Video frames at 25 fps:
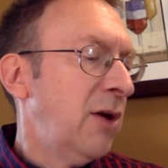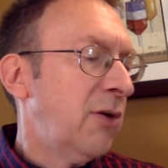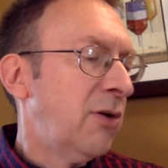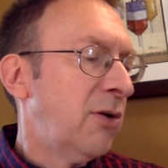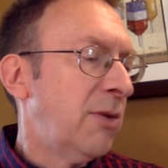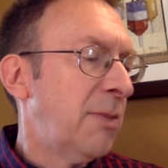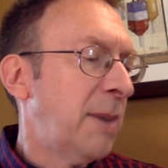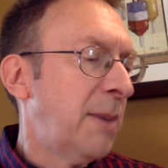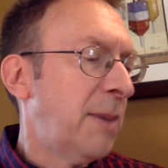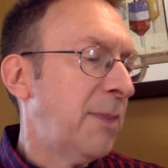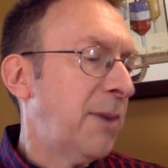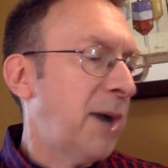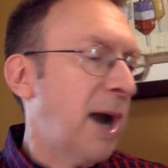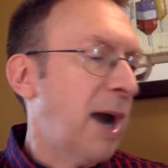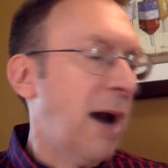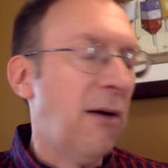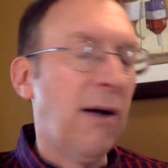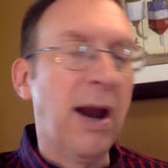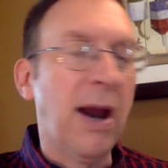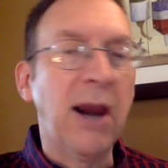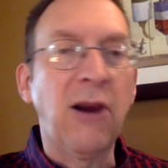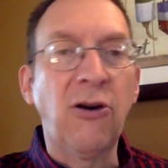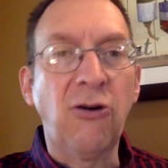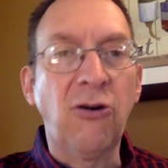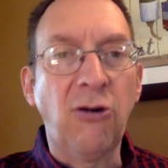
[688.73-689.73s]
Remember how
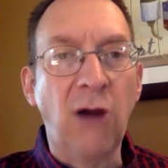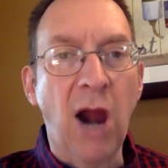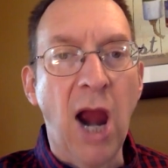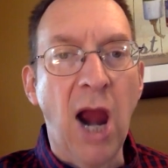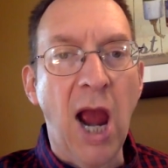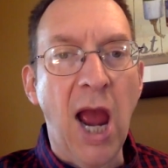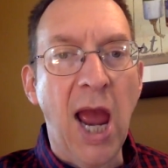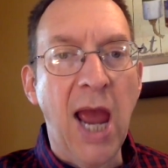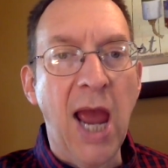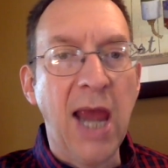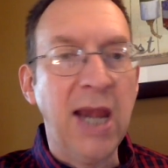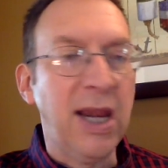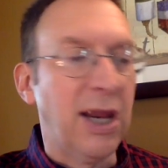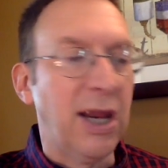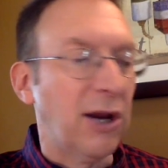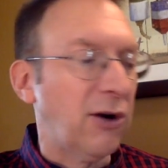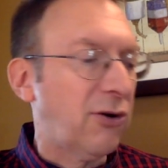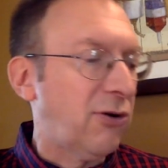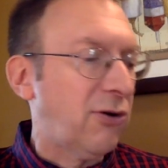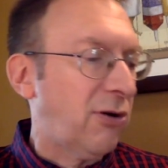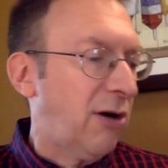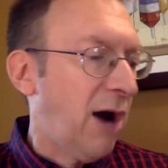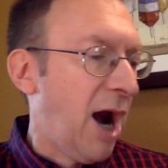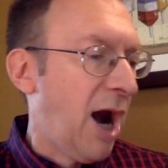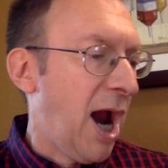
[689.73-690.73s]
I cried and
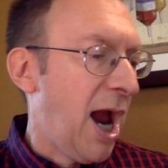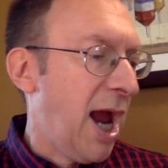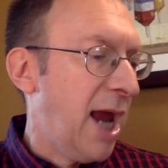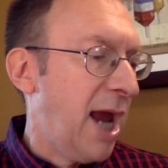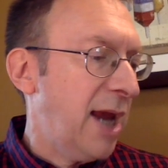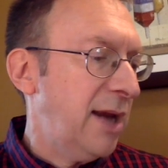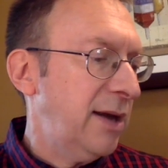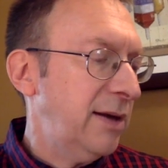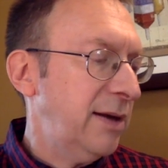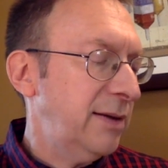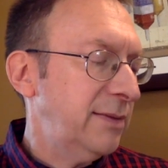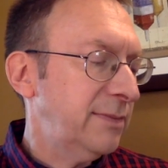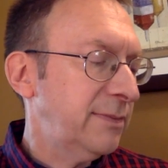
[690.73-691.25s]
cried?"